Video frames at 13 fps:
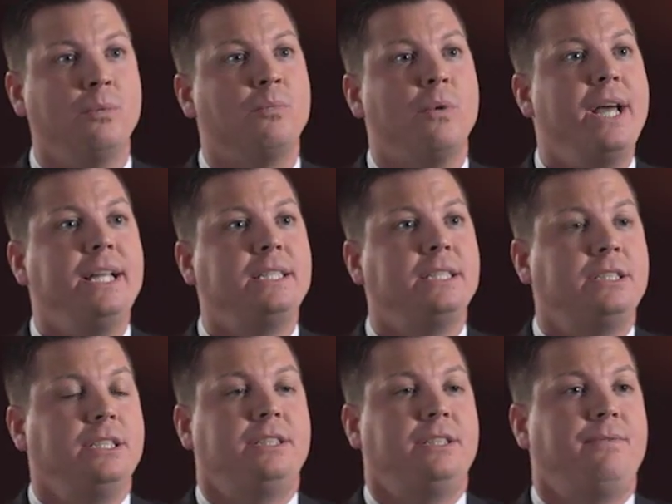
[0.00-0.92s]
ways.
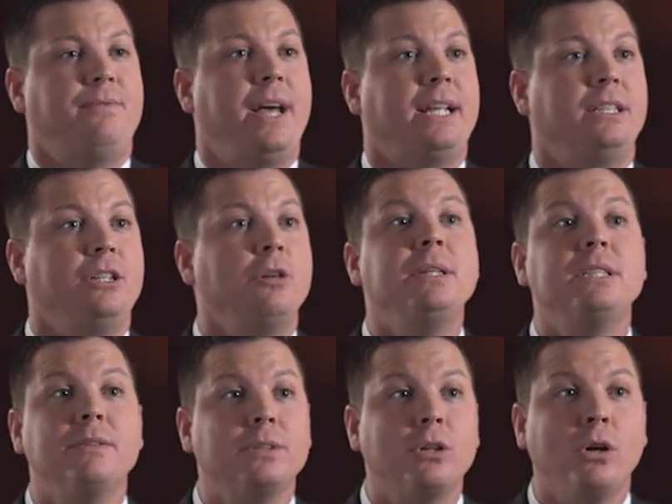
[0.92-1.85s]
It's the fact nobody's
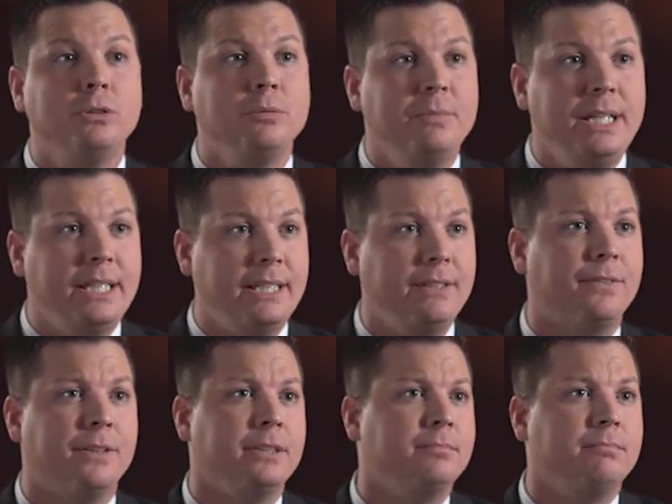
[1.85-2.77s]
ever told them any
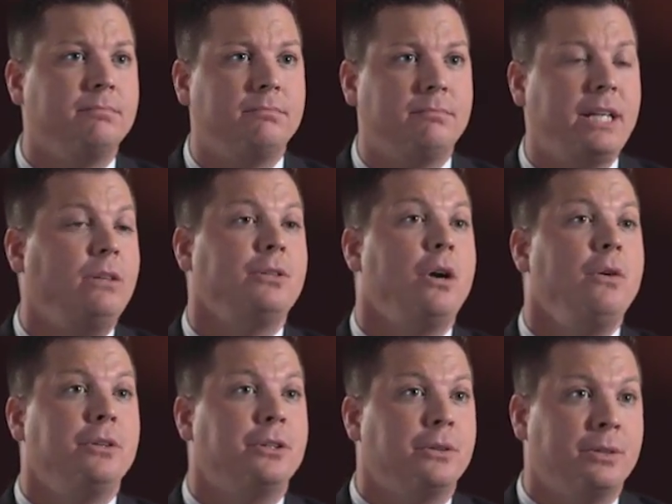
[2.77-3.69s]
different. They don't know
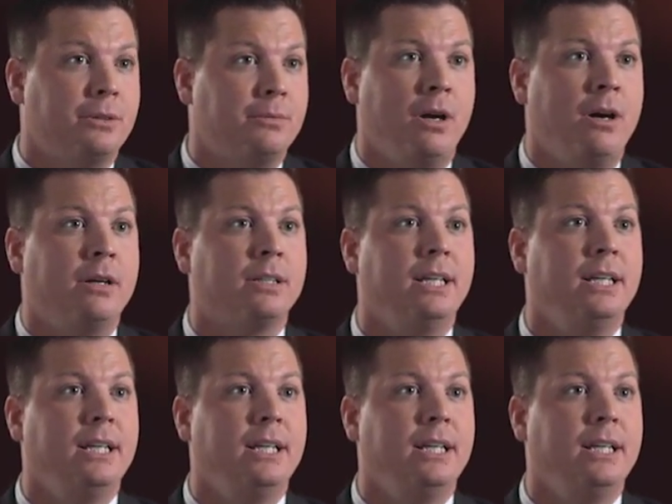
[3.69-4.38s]
they're doing it wrong.